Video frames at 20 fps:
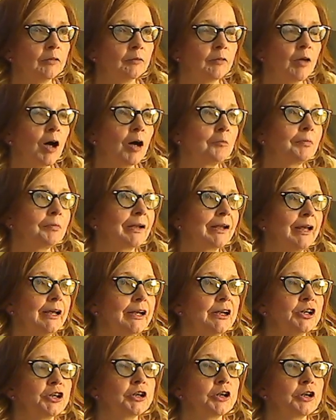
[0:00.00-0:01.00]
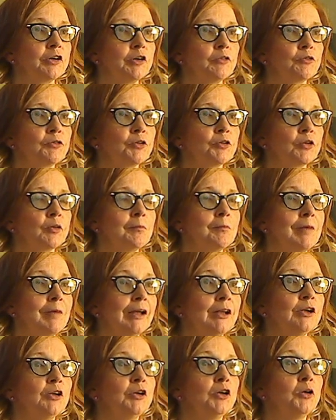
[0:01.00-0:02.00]
complication for the
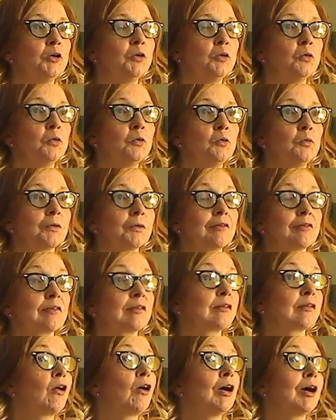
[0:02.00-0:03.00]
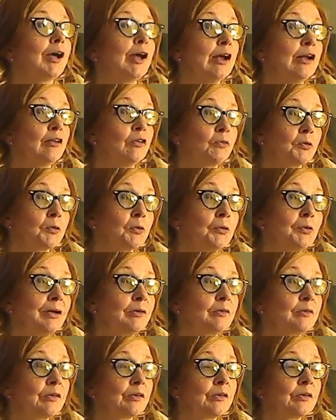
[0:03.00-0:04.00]
men who went slogging through
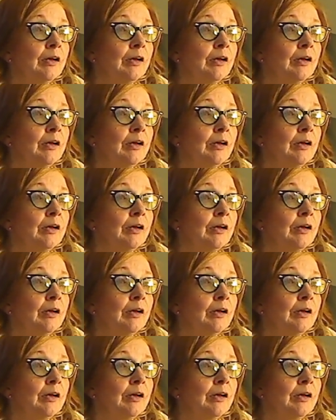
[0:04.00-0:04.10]
it,